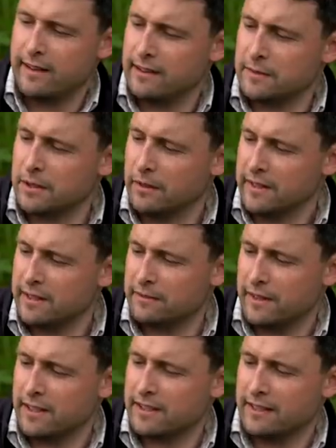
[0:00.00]
As we got this
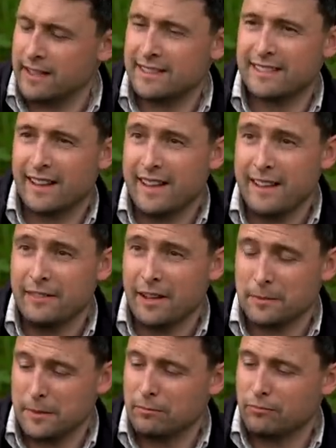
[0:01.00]
fish,
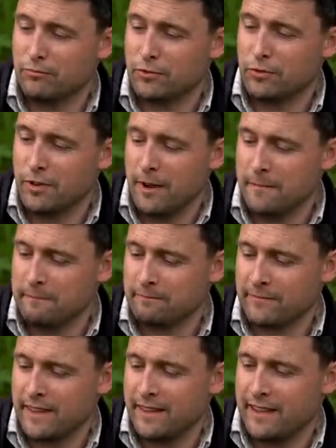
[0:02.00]
as we're
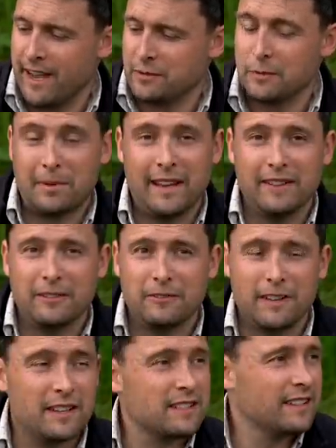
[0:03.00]
playing the
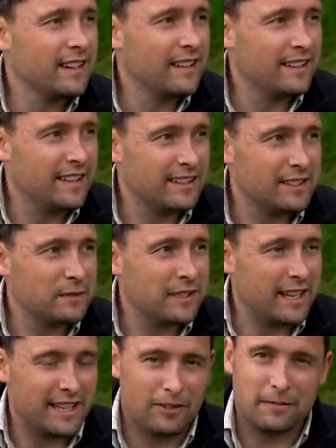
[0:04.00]
fish, they're still
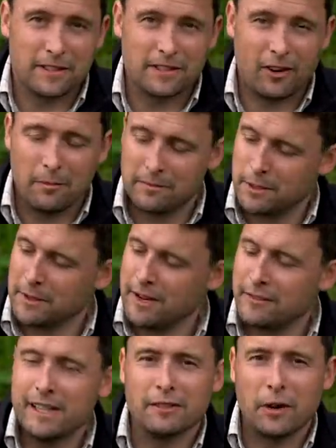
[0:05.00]
taking off the top. So we're gonna
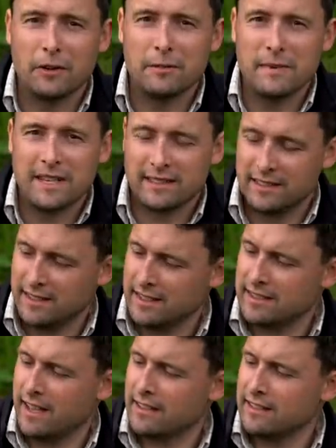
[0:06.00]
have a little go on the mixes in
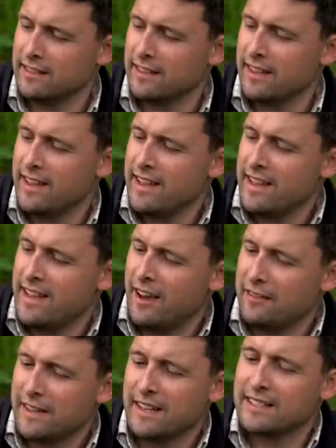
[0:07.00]
a second.
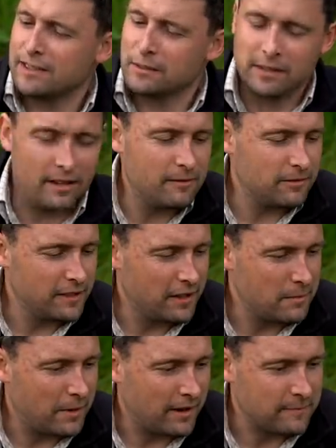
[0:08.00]
I think there's still time for
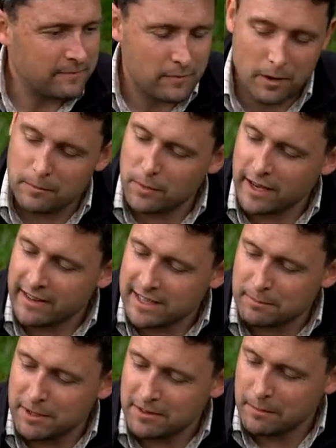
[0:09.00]
another bite. But we'll get
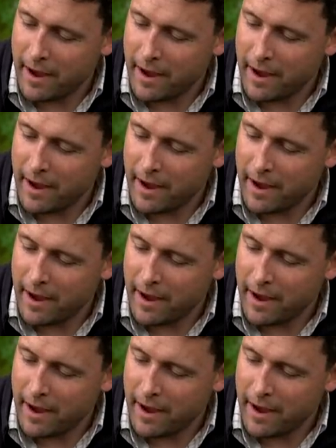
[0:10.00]
this beauty